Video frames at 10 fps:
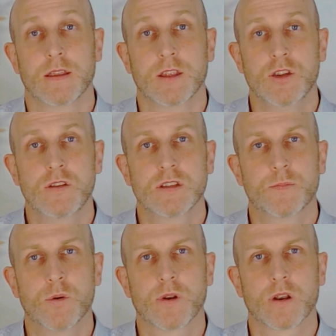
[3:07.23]
The new
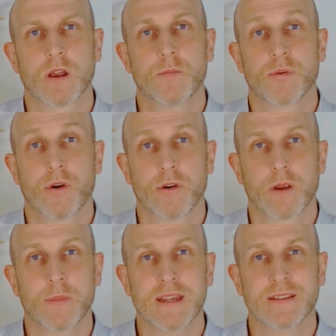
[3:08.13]
Support at Home
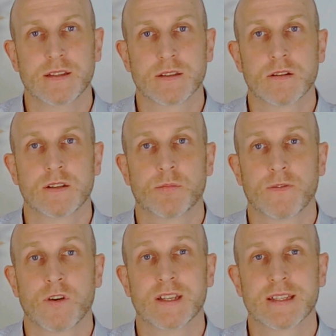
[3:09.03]
program is designed to
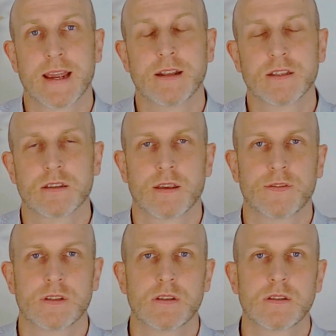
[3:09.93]
provide tailored
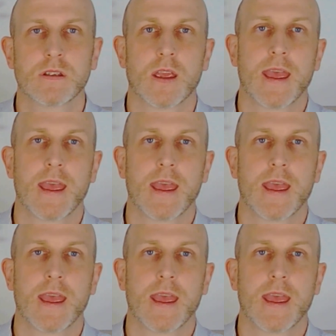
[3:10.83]
services